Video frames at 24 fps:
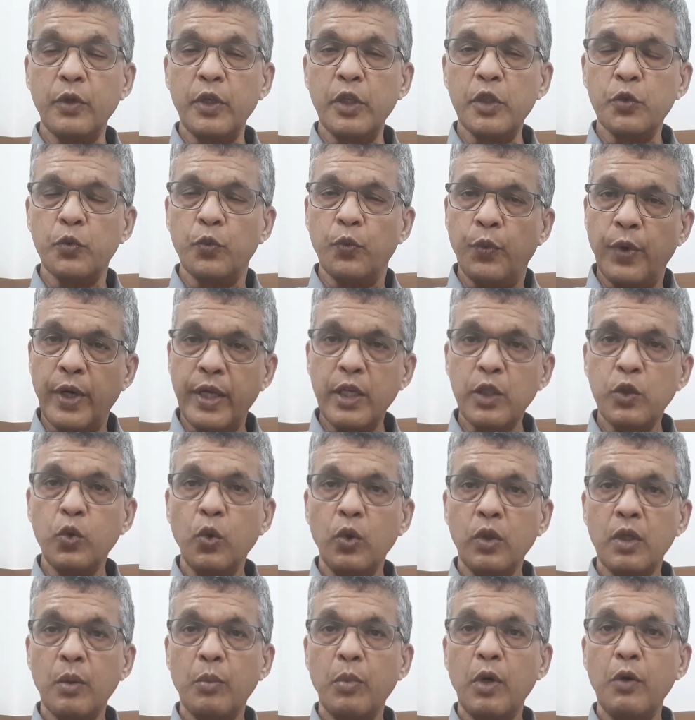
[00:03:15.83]
is very
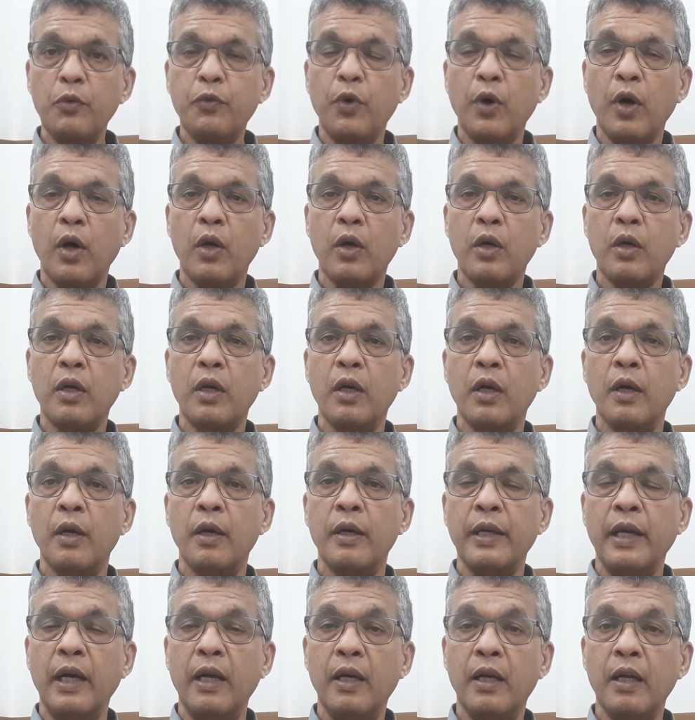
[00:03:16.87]
suitable
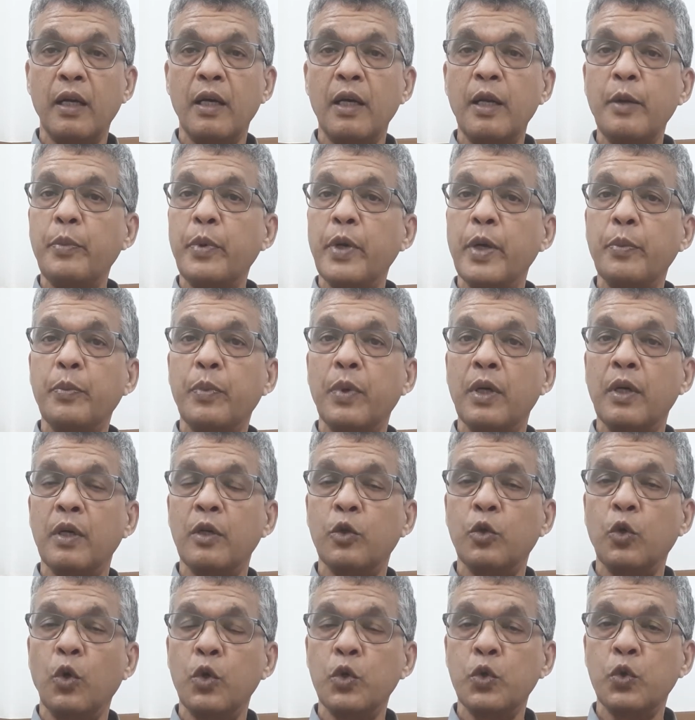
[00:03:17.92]
for elderly
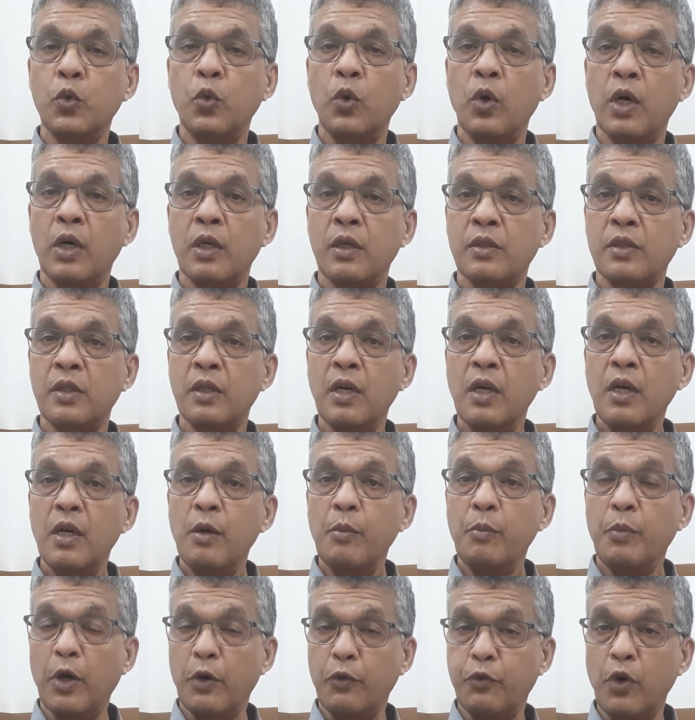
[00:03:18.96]
people, those whose
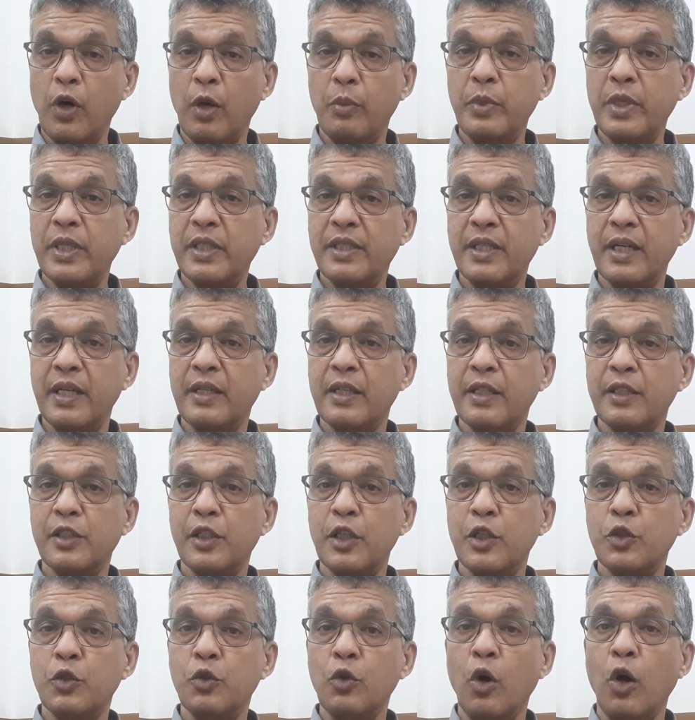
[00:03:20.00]
performance status
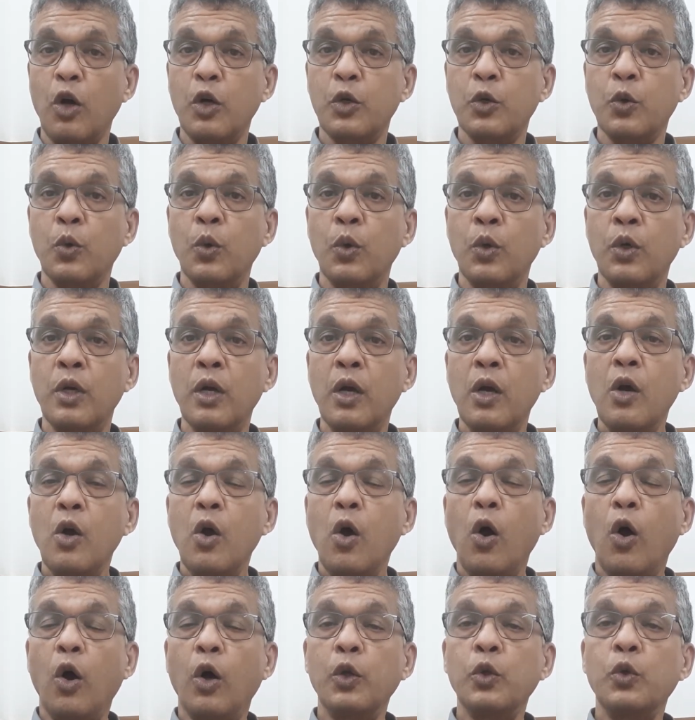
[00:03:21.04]
is not good,
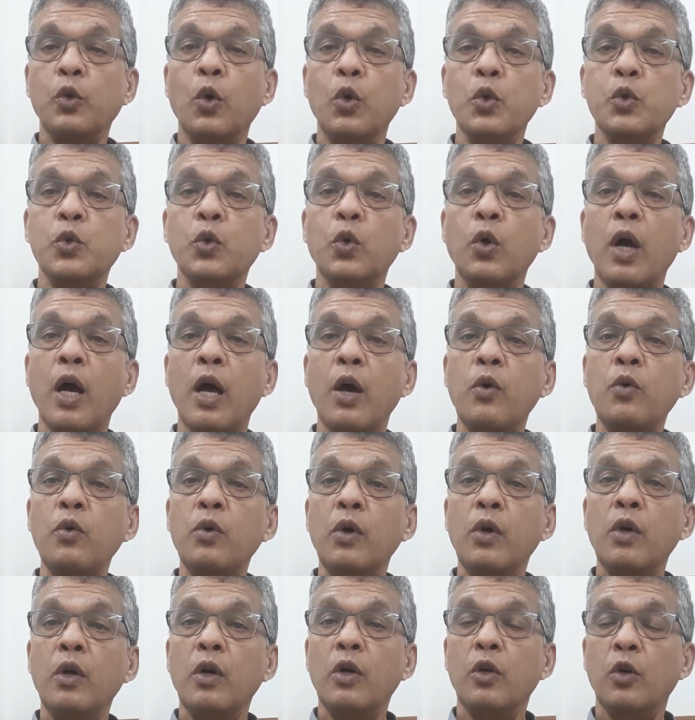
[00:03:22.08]
or those who have
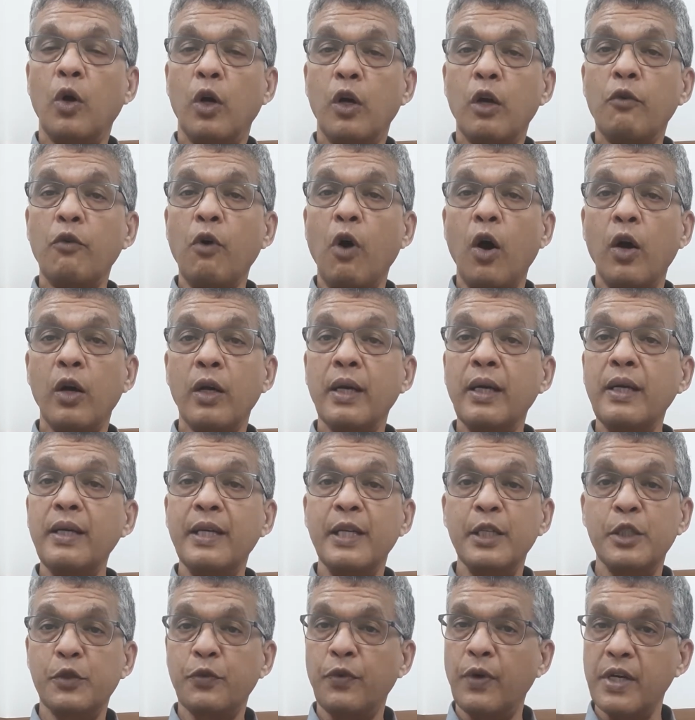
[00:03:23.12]
a lot of organ
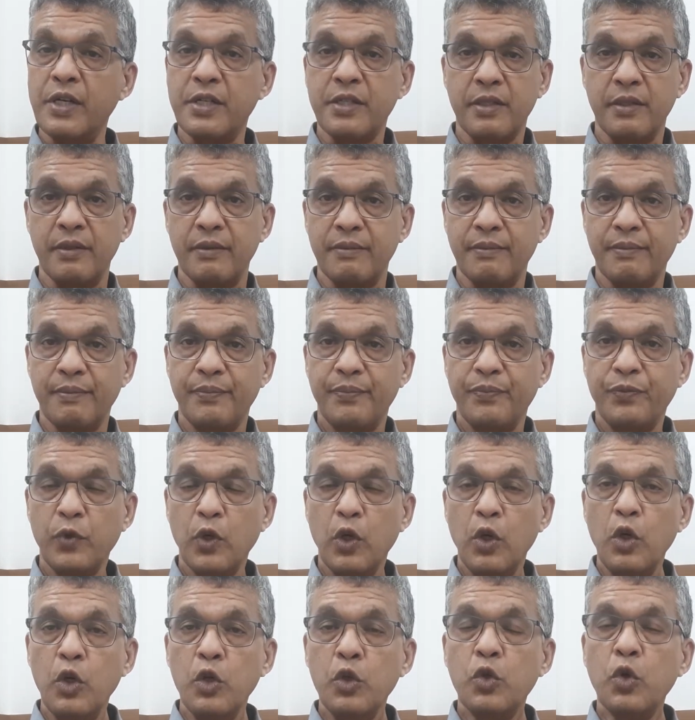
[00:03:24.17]
dysfunction.
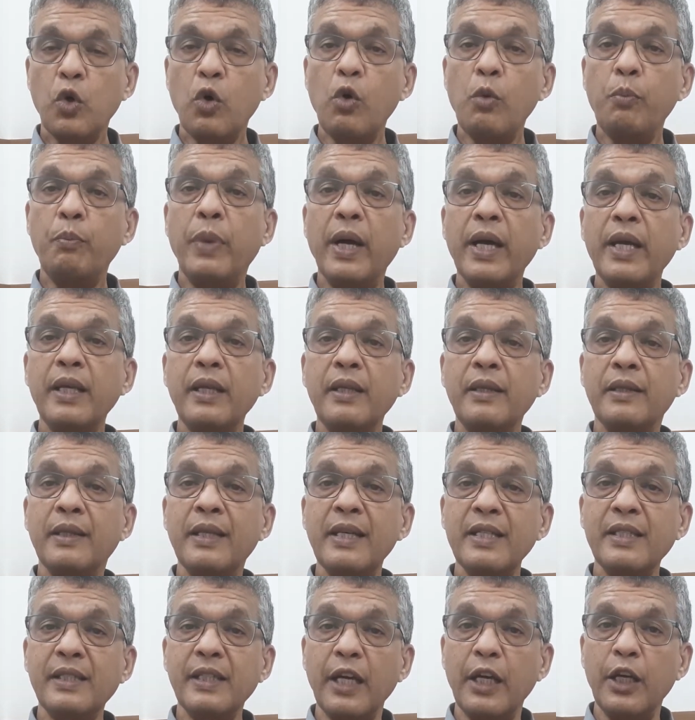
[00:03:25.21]
So by
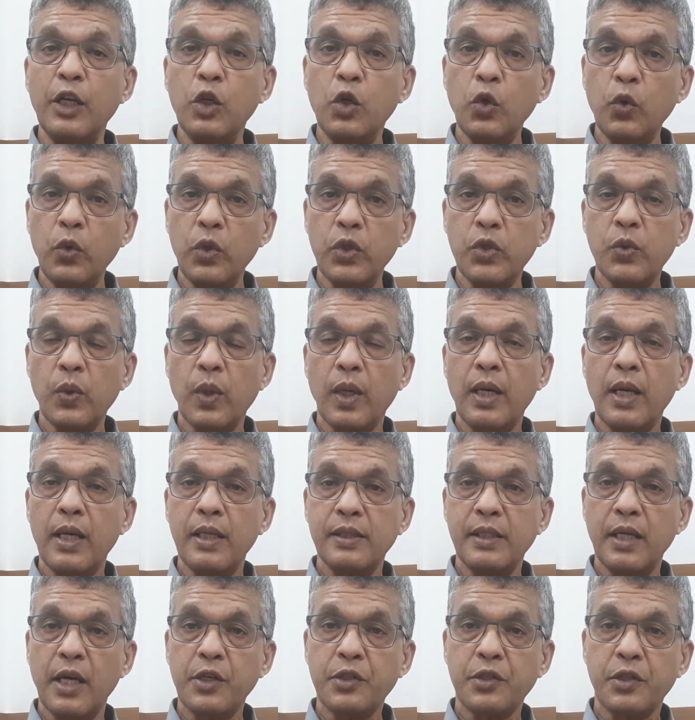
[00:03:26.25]
this
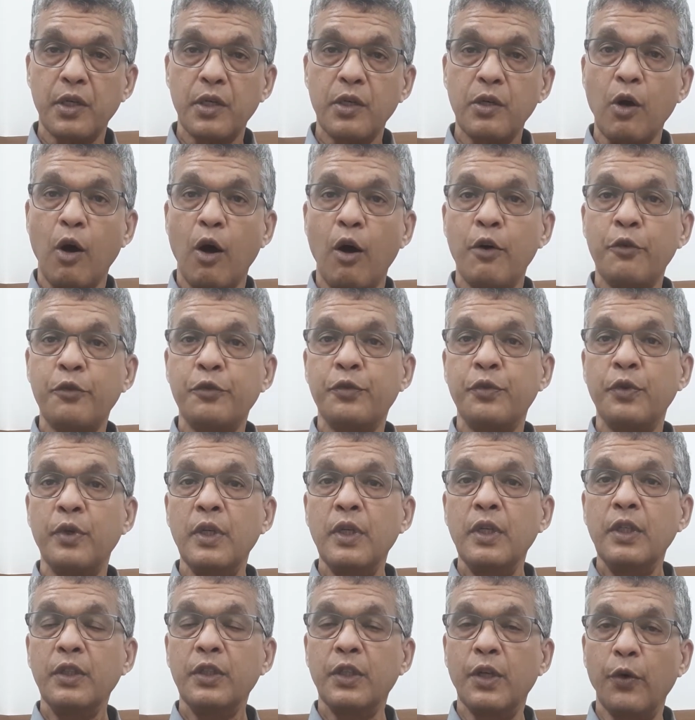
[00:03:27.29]
individualization of
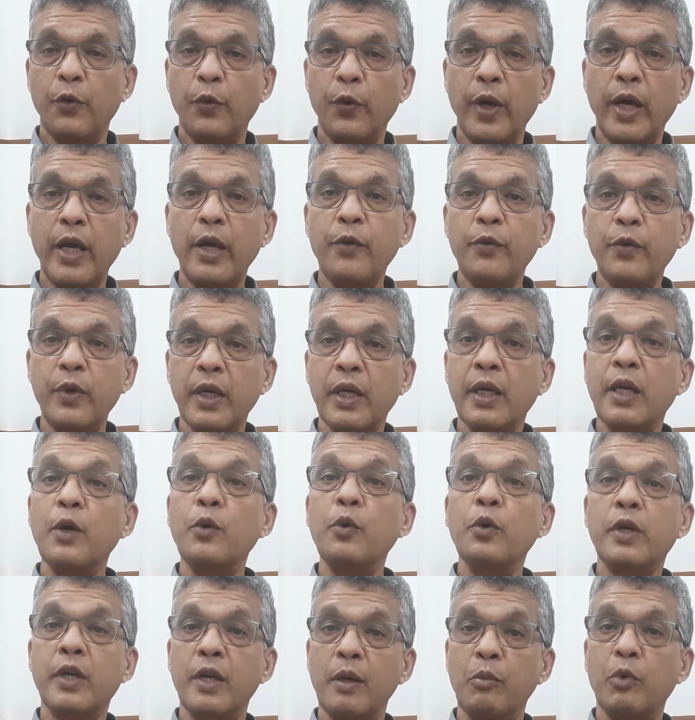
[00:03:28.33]
the way we
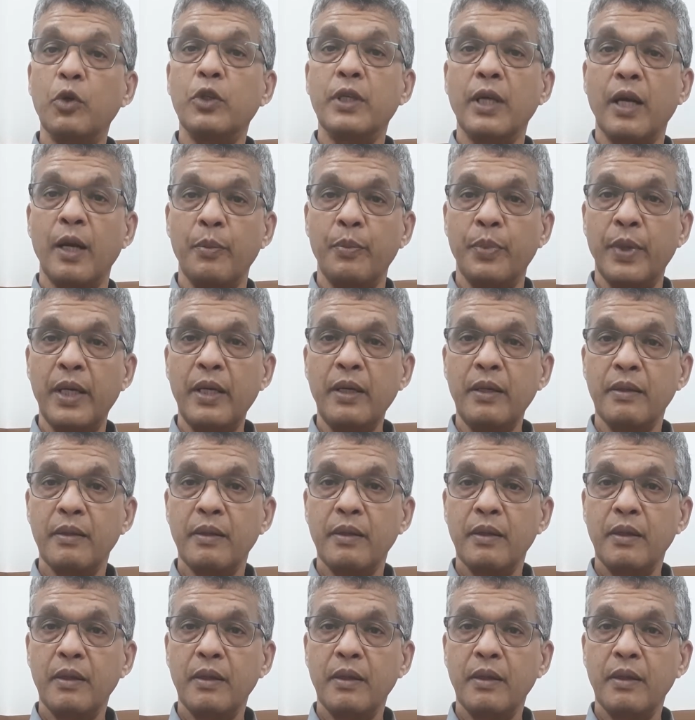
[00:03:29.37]
give chemotherapy